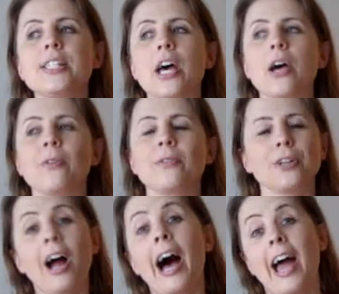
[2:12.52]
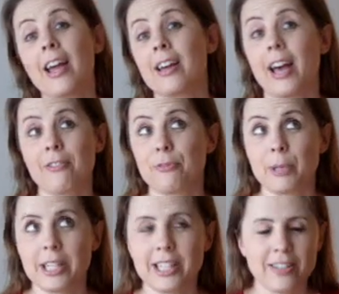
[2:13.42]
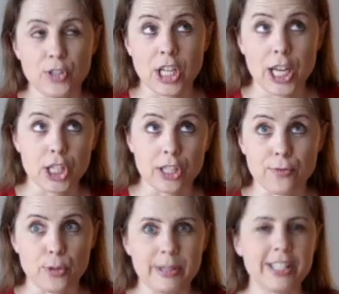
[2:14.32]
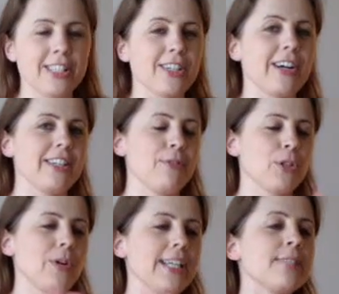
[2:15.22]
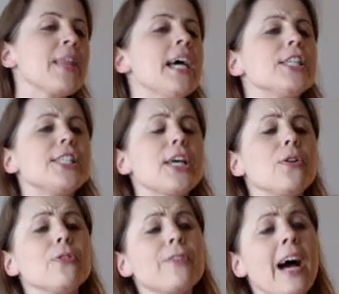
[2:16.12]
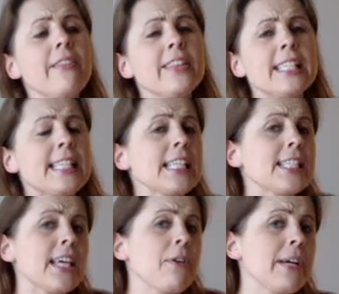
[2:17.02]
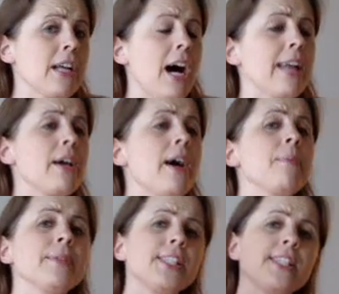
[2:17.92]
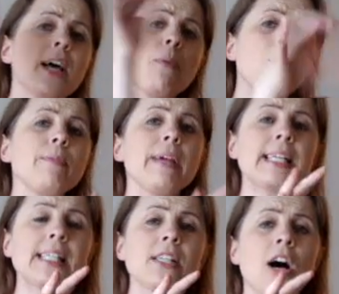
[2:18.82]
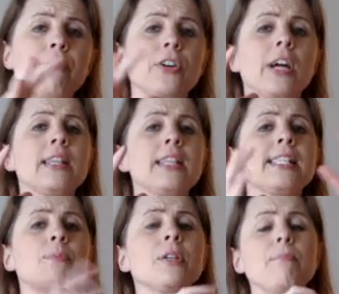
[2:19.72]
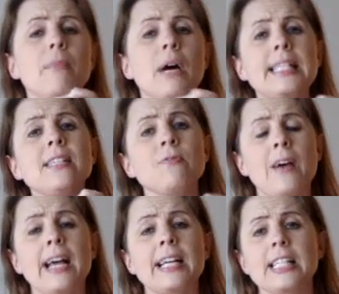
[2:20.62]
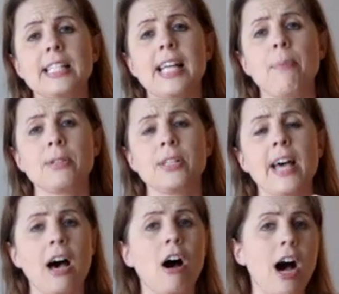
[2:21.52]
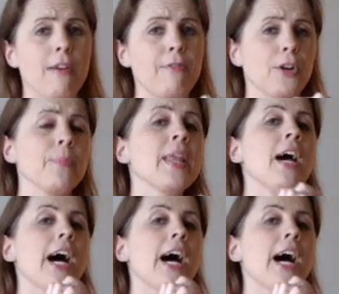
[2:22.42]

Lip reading: Or IFB, invitation for bid, sorry, not request. So you've got these things going on. Someone makes an offer and then someone must in fact accept that offer.